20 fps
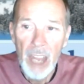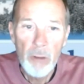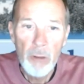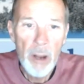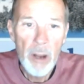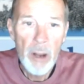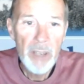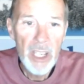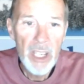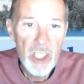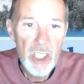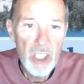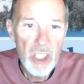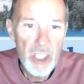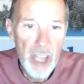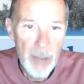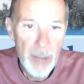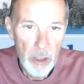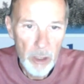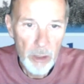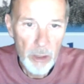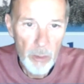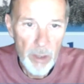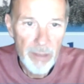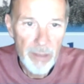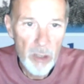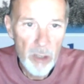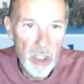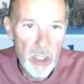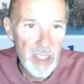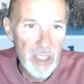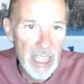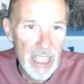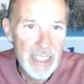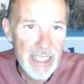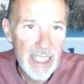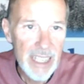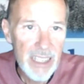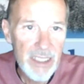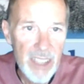In Revelation chapter 3, verses
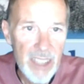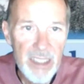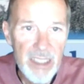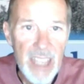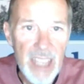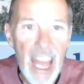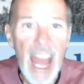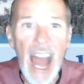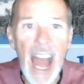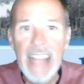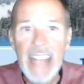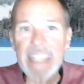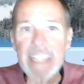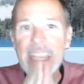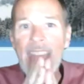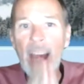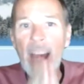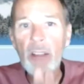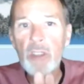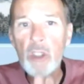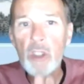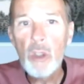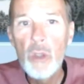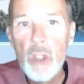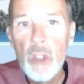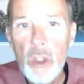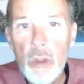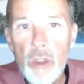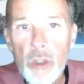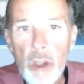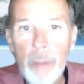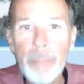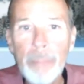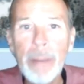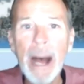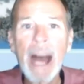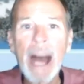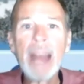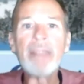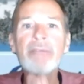18, it says, I counsel you to
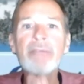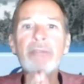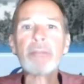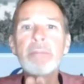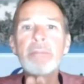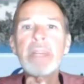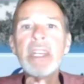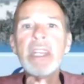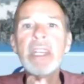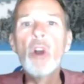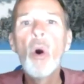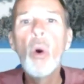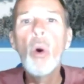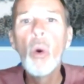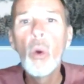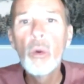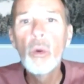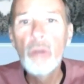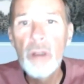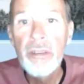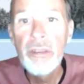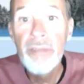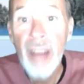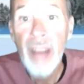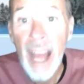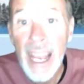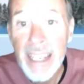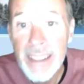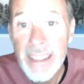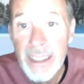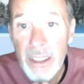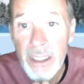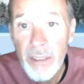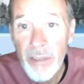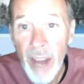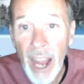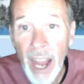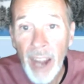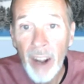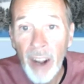buy from me gold refined in the
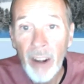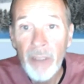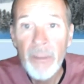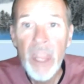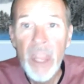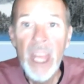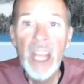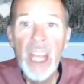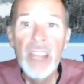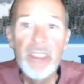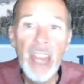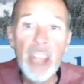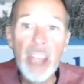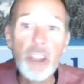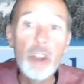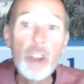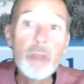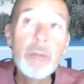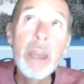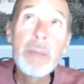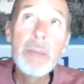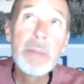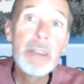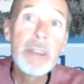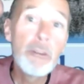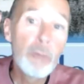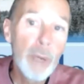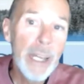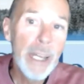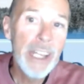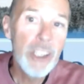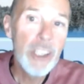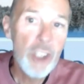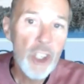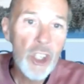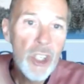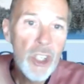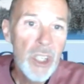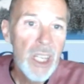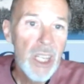fire, that you may be
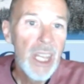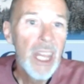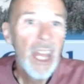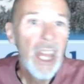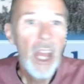rich